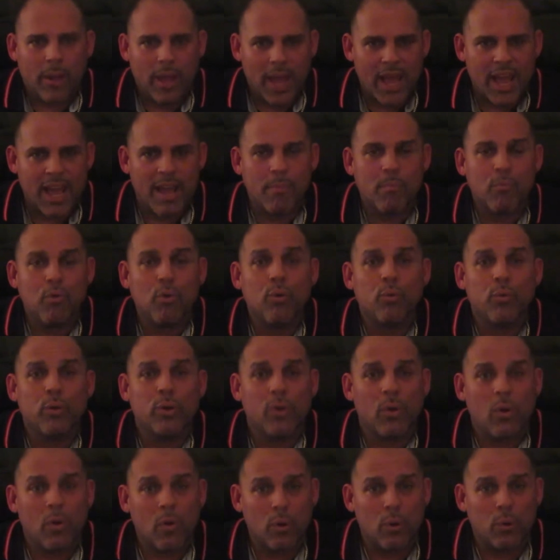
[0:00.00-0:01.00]
handball
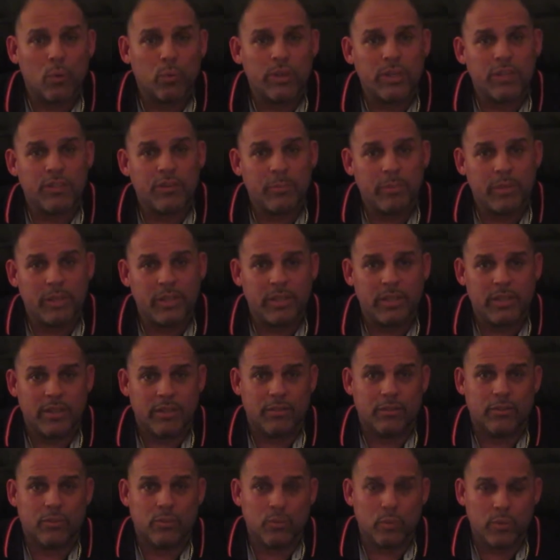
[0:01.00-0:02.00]
will always be there.
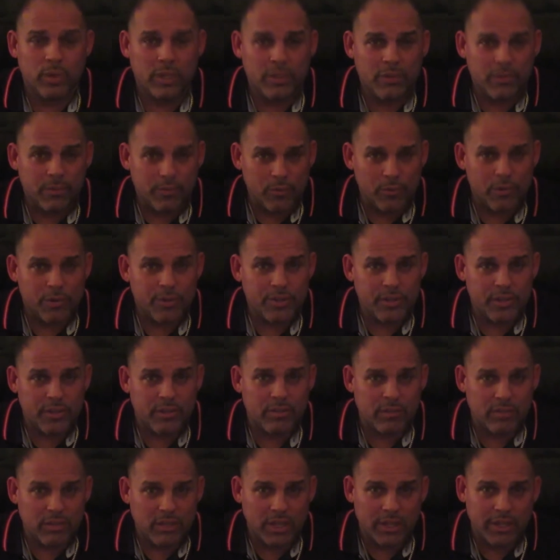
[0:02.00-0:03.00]
24
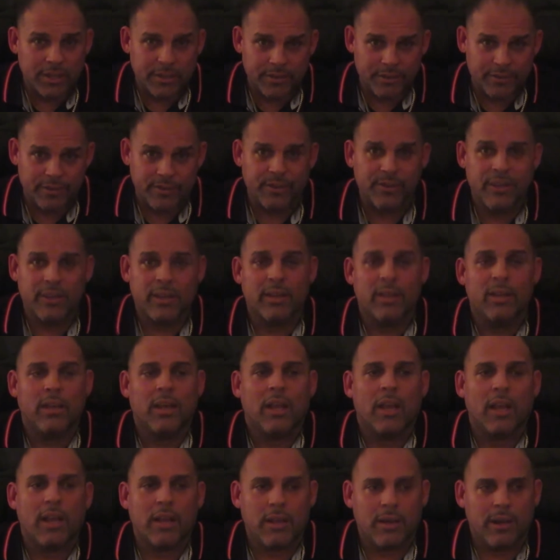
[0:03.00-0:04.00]
years later,
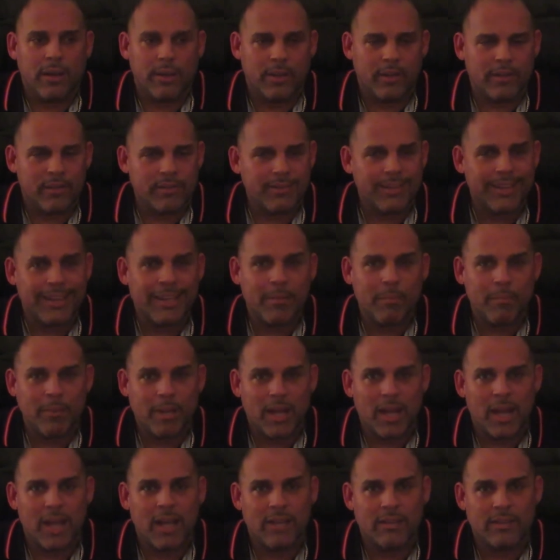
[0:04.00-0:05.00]
and the same
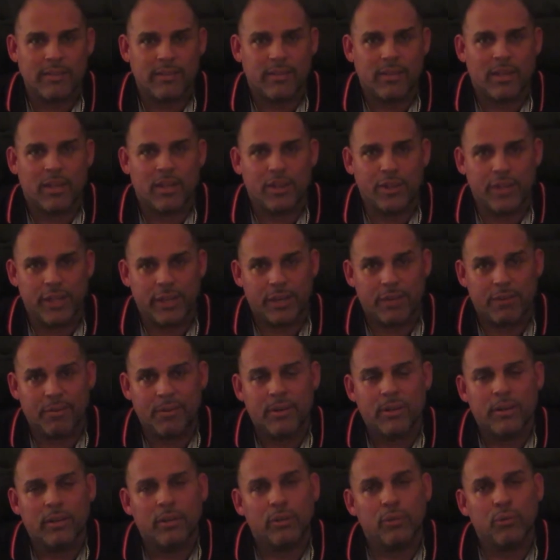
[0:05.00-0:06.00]
guys are there
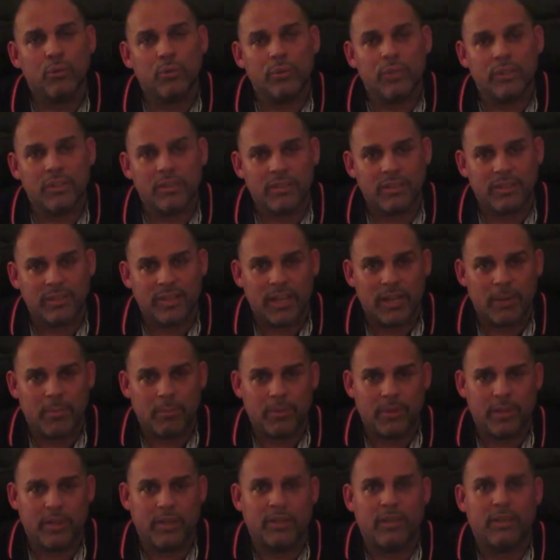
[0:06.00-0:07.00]
doing the same
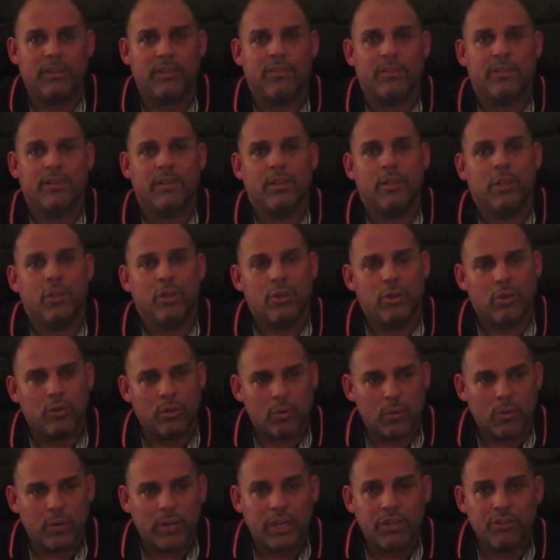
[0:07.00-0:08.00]
things.
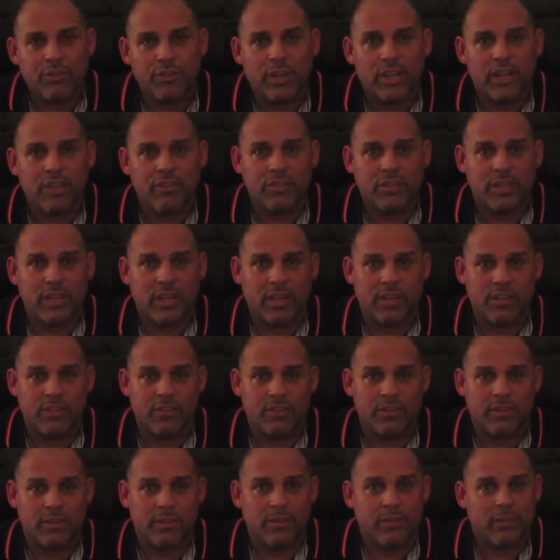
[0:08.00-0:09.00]
Go get your
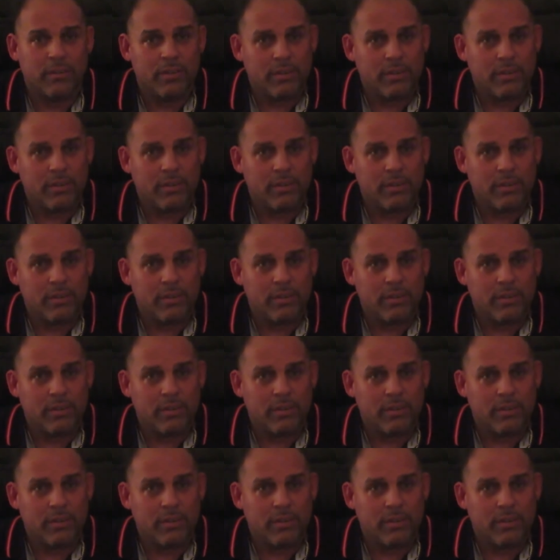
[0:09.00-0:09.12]
education,